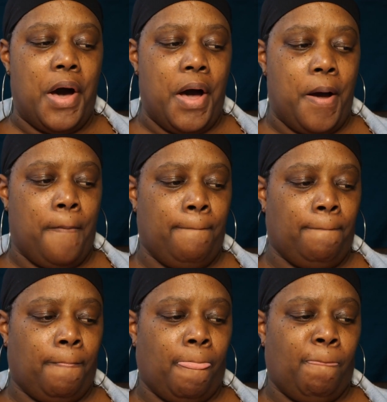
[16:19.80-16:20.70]

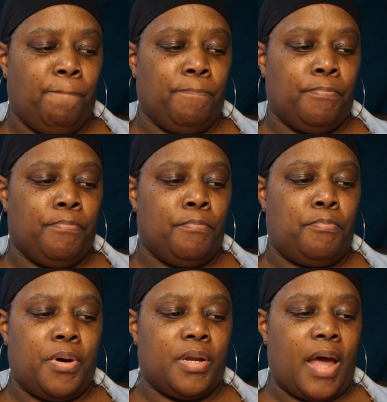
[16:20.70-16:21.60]

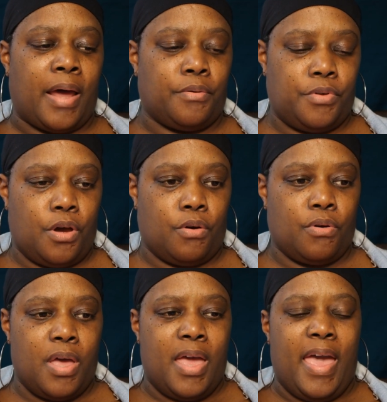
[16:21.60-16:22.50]
But I don't
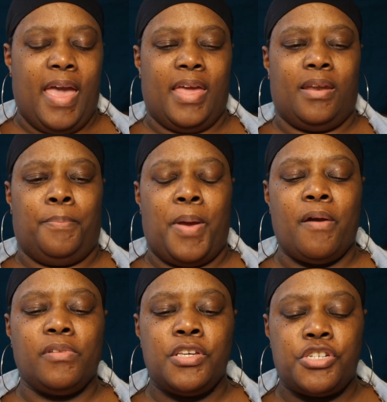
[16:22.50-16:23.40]
know. And
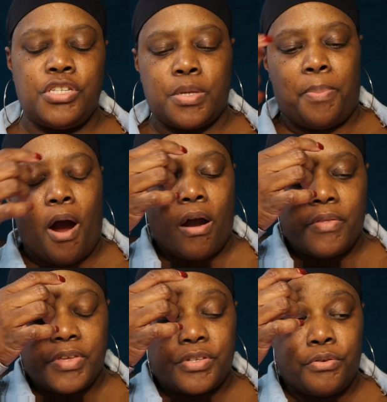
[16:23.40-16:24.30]
apparently she's a part
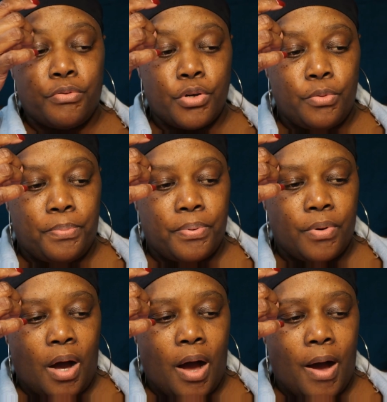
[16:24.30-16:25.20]
of this group
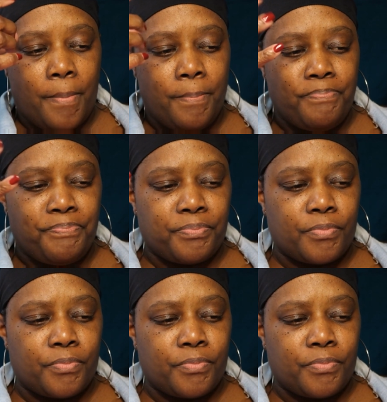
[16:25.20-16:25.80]
that's